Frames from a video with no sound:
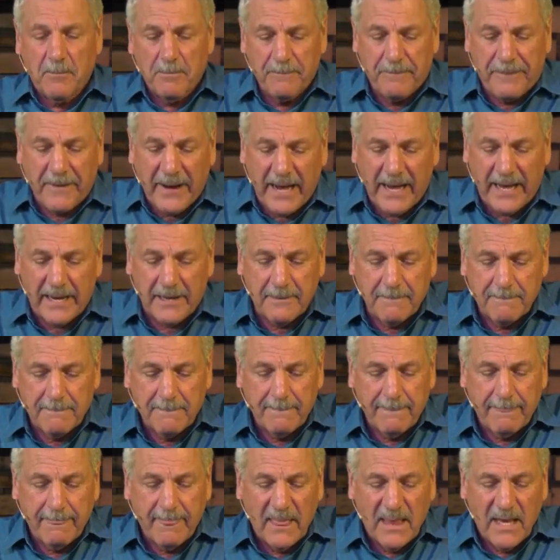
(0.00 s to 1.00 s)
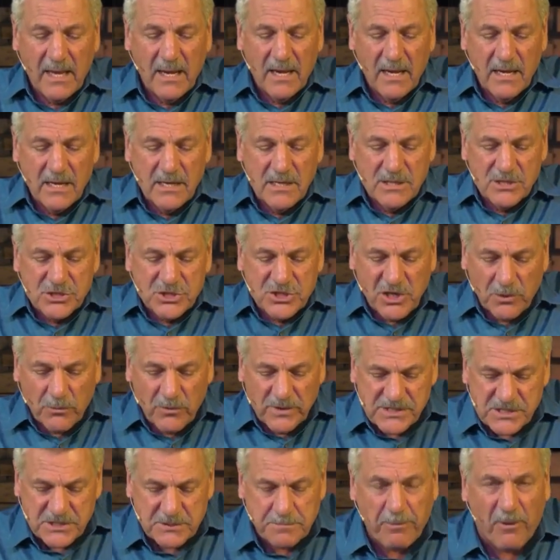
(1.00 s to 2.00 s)
But she
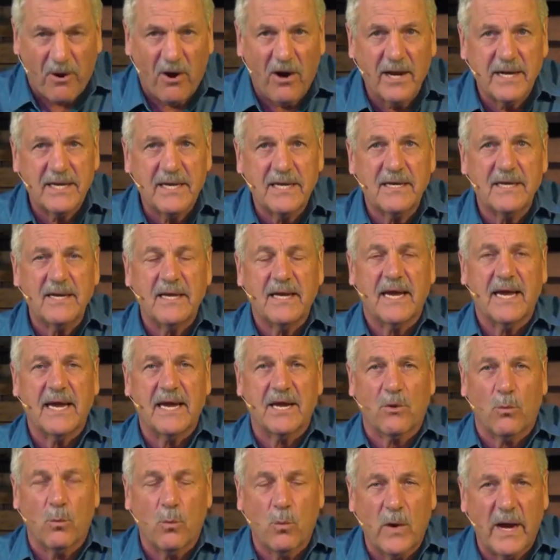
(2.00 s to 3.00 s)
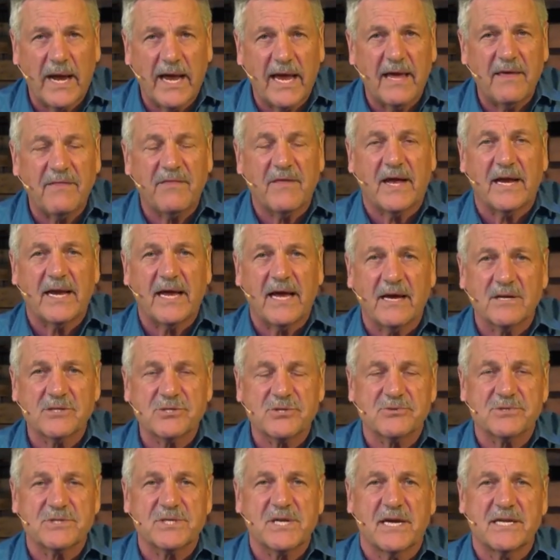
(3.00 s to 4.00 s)
responded in a way that
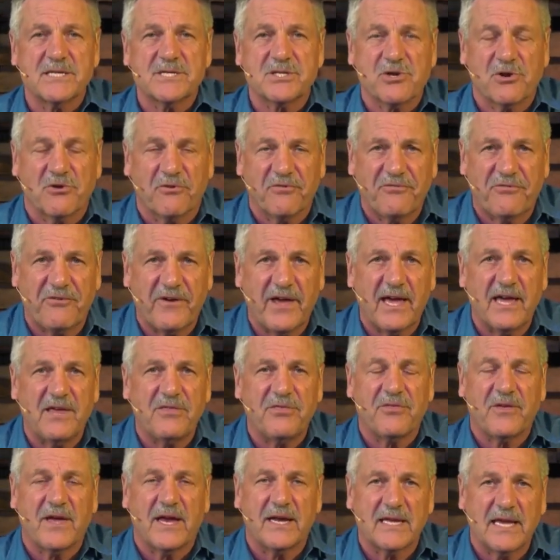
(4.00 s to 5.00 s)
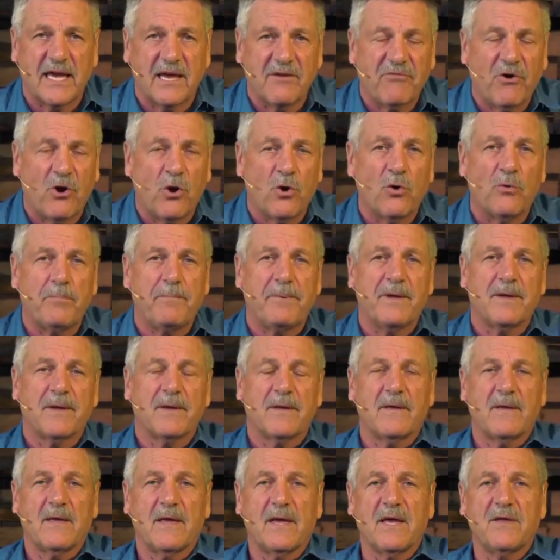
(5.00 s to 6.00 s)
exercised her faith and gave hope
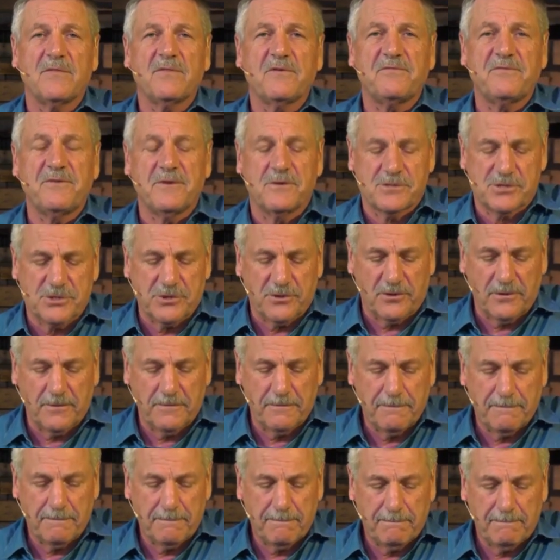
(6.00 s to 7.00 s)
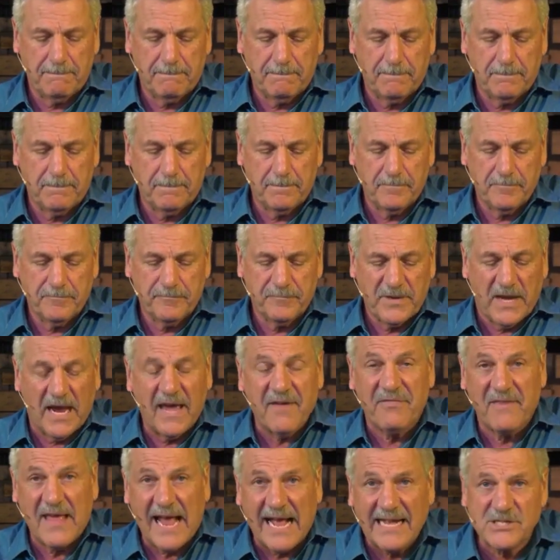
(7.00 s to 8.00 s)
in the future.
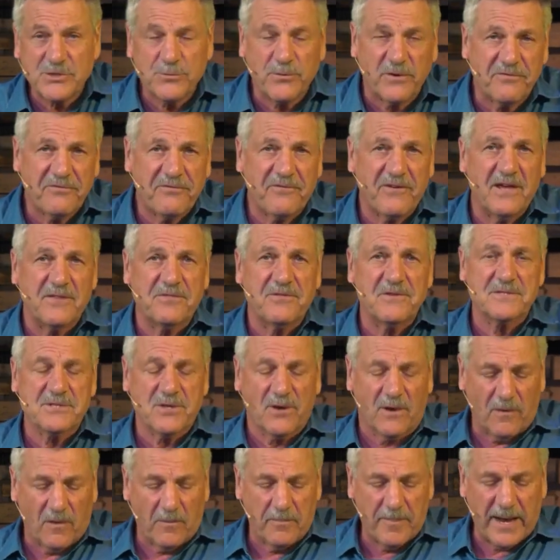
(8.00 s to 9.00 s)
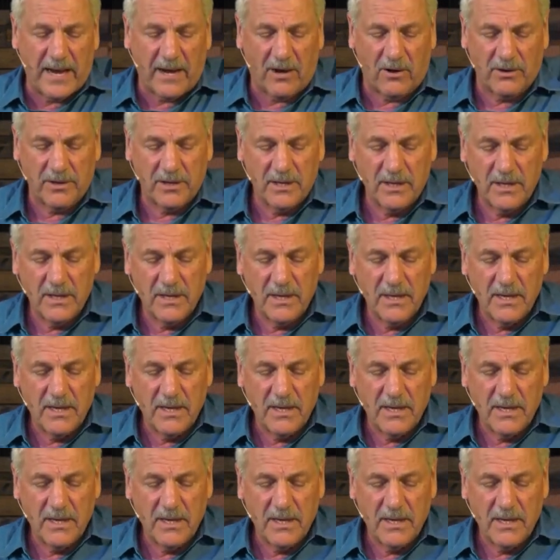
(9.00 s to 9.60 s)
And that's what faith is all about.